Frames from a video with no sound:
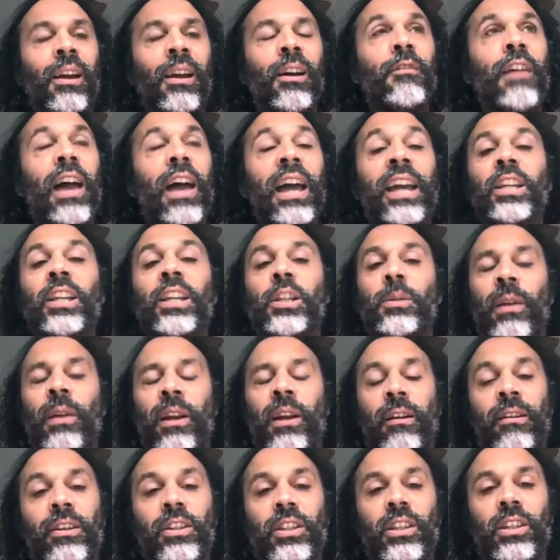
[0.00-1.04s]

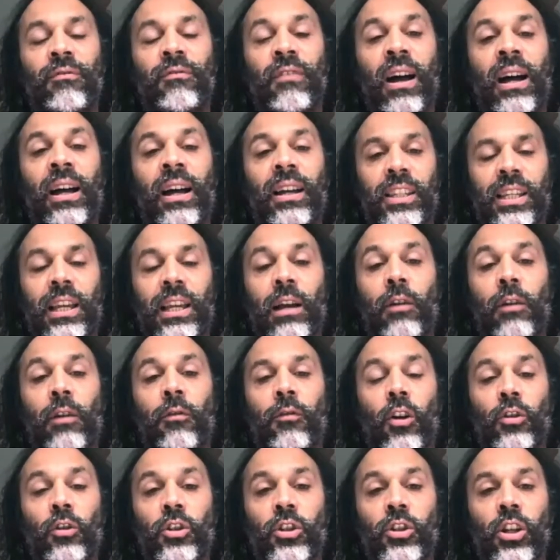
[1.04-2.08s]
experiencing that
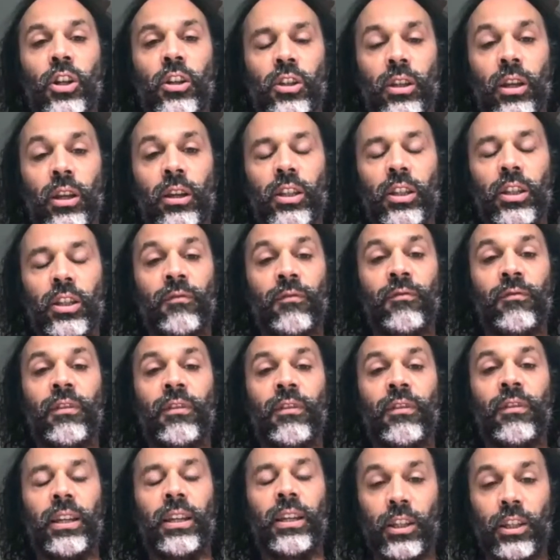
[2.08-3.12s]
self-consciousness and
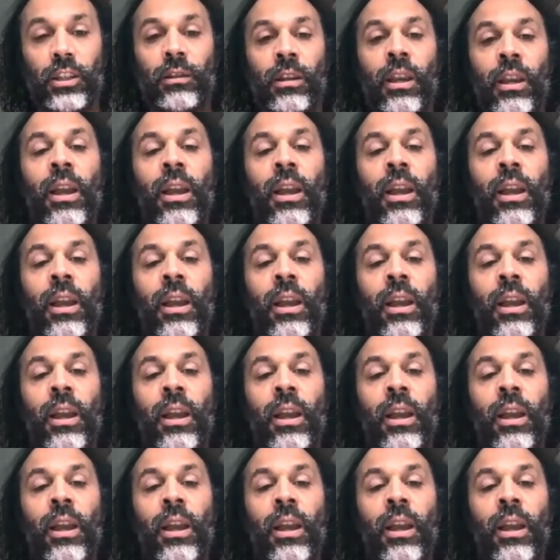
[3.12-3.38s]
this